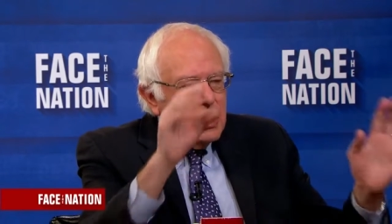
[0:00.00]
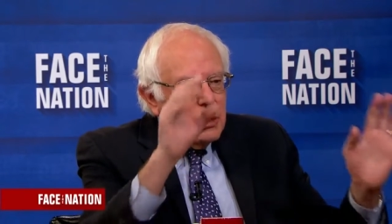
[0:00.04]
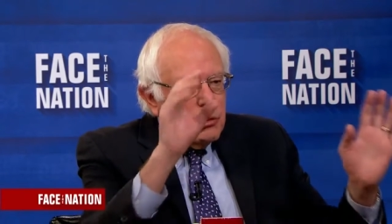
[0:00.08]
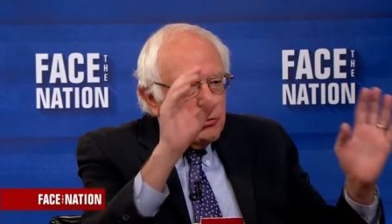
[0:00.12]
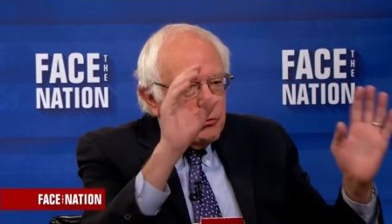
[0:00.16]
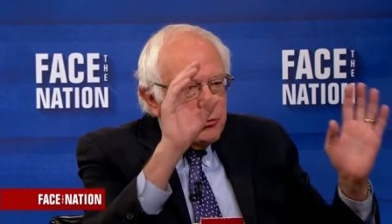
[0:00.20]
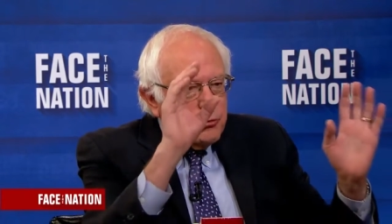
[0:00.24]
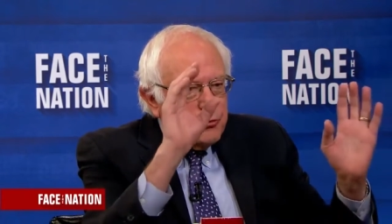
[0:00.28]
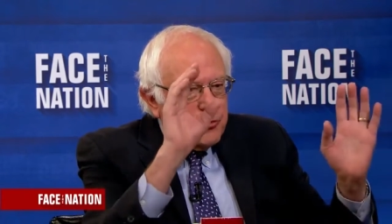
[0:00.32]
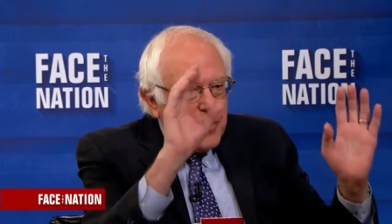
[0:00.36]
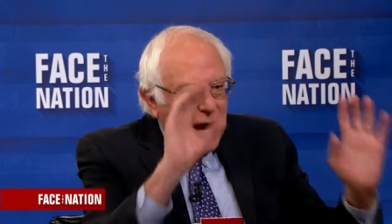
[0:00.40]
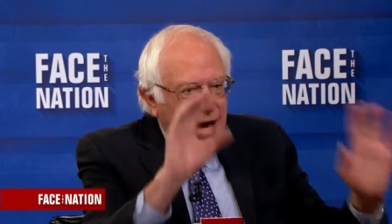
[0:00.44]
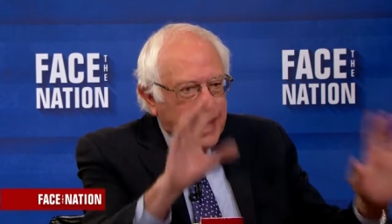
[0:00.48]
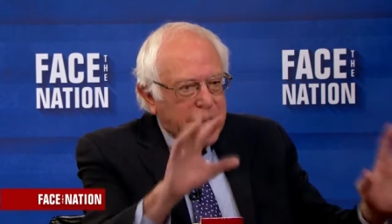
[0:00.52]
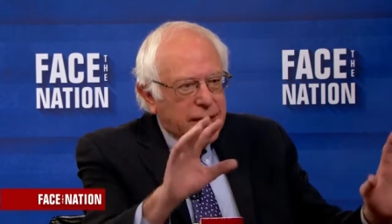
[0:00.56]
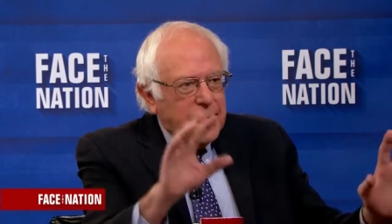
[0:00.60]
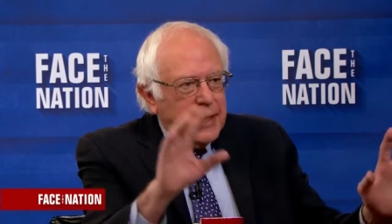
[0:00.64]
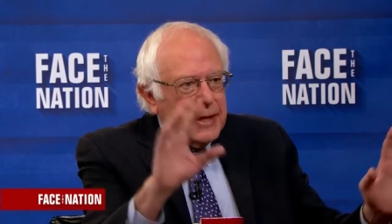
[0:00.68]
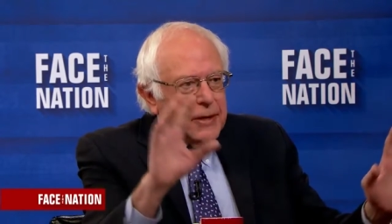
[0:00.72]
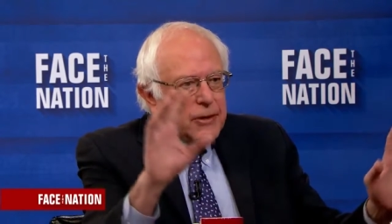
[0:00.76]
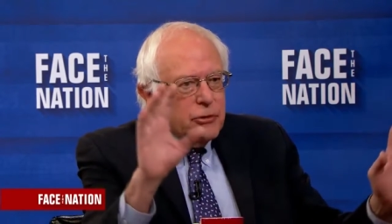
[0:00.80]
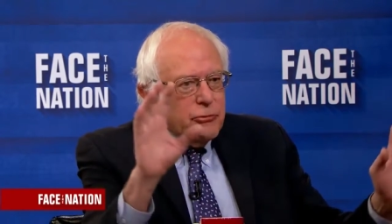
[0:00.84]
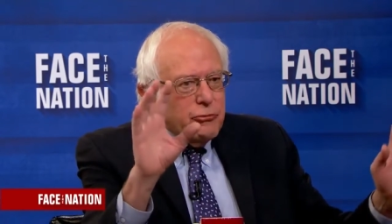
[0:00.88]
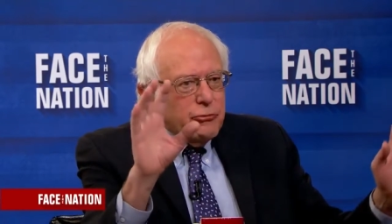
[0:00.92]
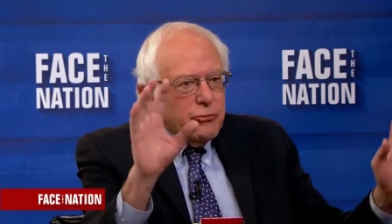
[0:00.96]
fight
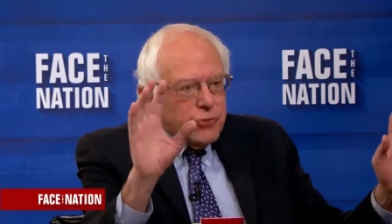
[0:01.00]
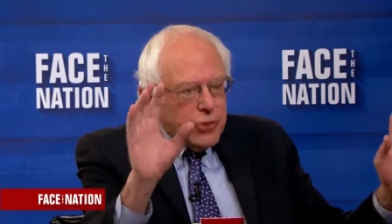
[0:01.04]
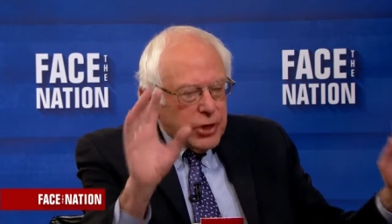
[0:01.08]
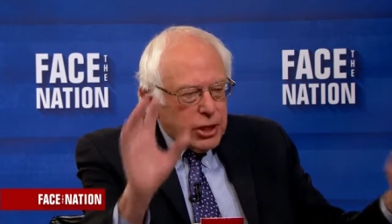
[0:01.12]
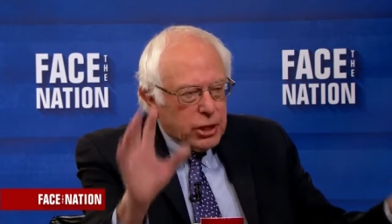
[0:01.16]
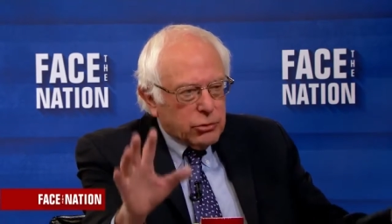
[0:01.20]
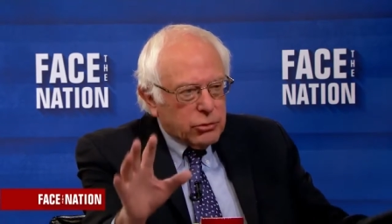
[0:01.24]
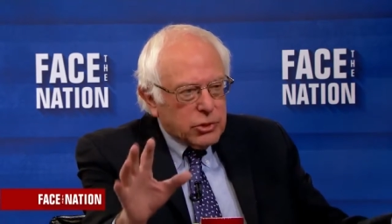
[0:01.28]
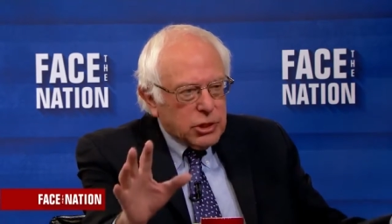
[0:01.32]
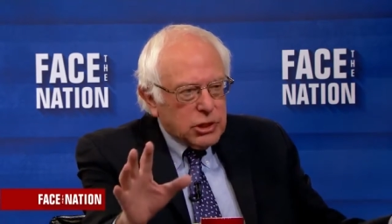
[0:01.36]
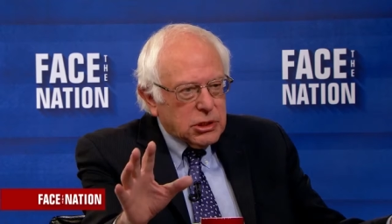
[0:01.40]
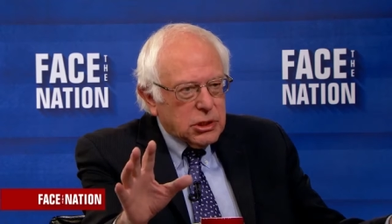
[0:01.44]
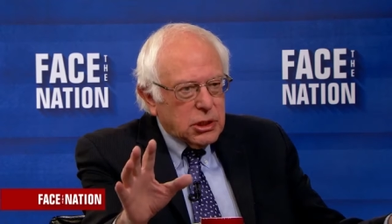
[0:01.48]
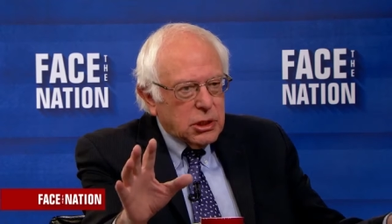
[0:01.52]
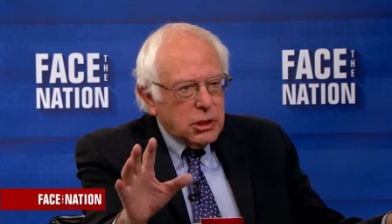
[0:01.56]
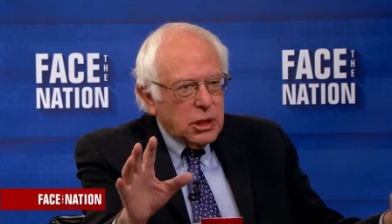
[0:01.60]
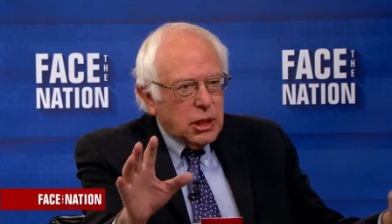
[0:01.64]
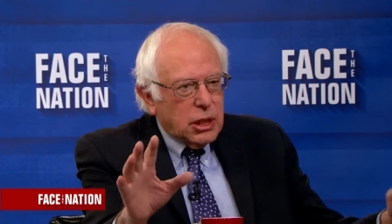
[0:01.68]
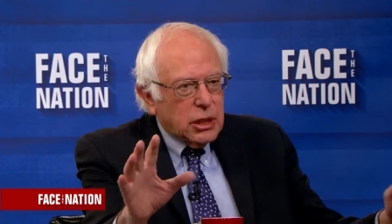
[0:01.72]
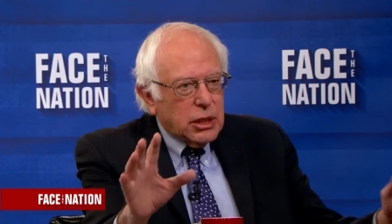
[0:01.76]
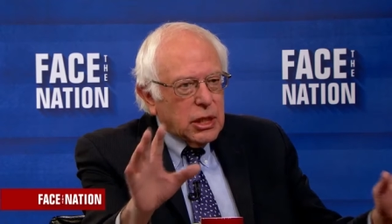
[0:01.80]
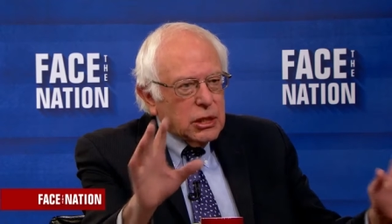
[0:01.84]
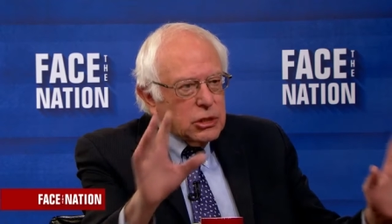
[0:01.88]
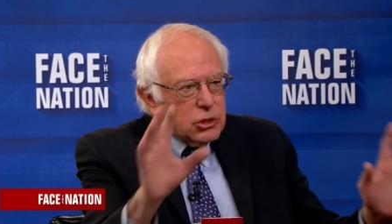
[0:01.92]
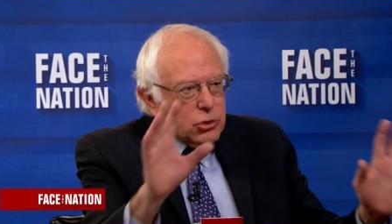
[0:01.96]
vigorously
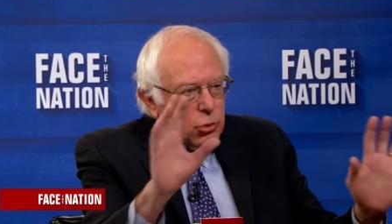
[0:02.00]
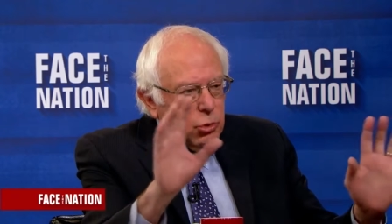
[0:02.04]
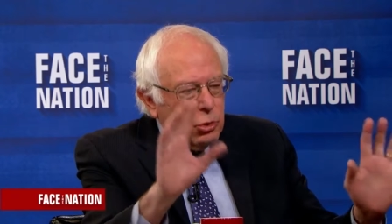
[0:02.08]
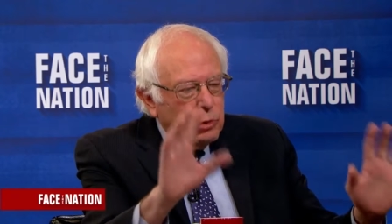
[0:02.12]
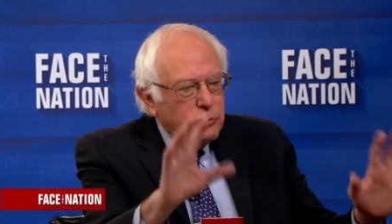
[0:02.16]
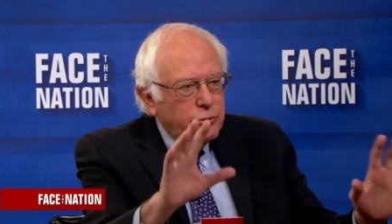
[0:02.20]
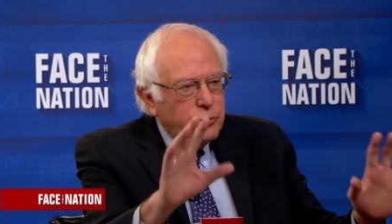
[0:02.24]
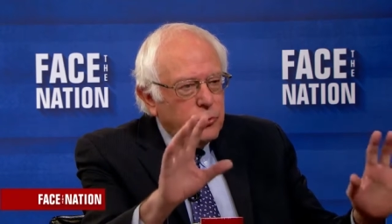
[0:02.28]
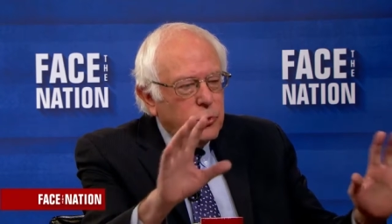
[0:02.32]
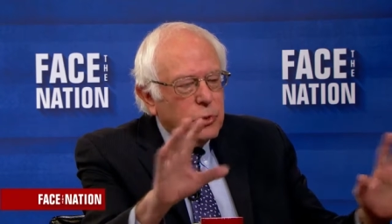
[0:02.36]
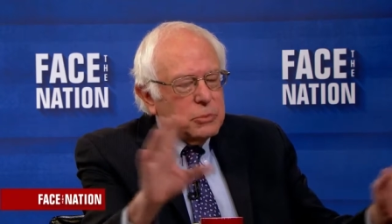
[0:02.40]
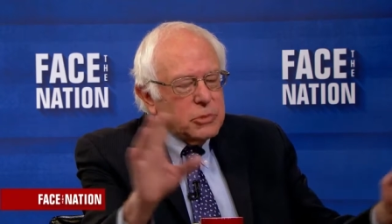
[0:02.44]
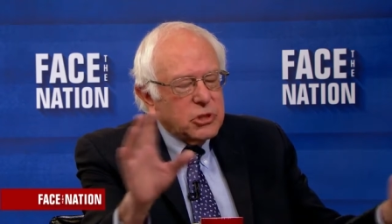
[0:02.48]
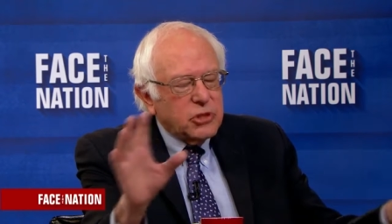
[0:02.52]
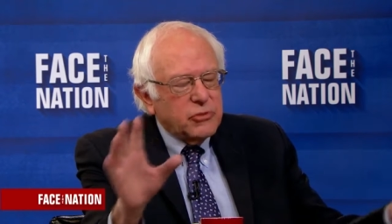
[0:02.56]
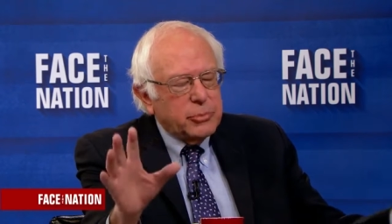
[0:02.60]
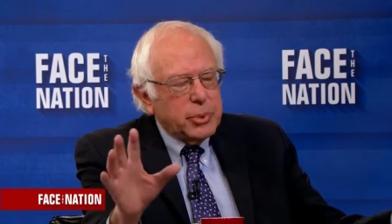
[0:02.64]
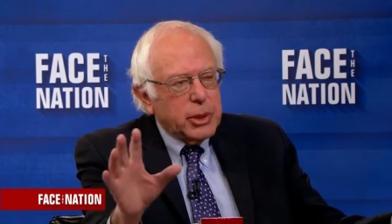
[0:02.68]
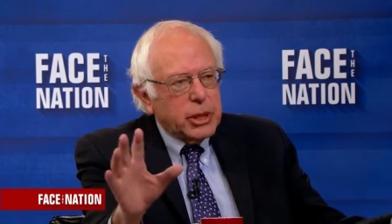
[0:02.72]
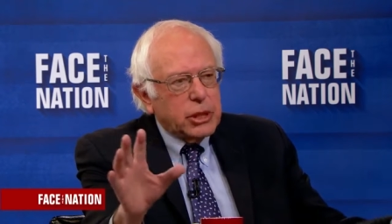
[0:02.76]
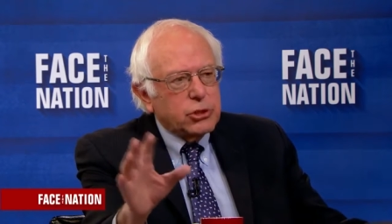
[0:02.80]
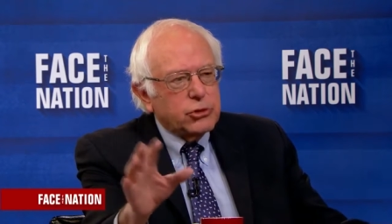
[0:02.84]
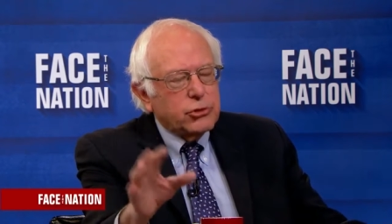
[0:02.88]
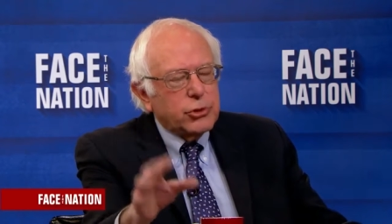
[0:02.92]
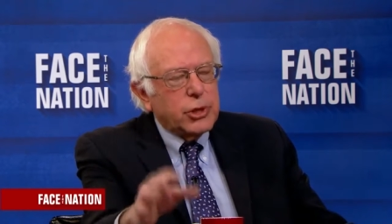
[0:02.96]
against all forms of
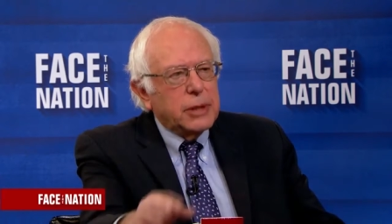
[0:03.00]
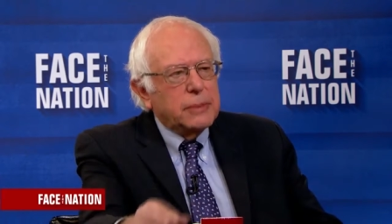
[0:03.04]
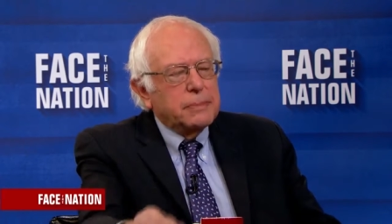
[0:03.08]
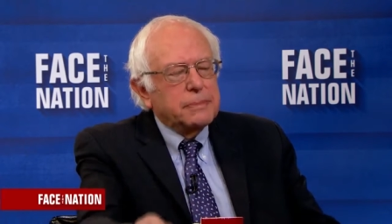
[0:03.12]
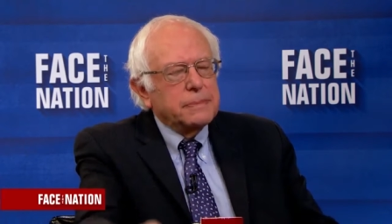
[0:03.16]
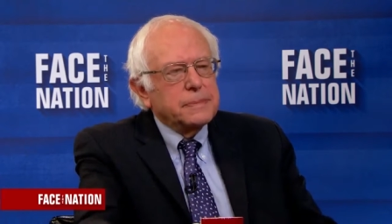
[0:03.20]
bigotry.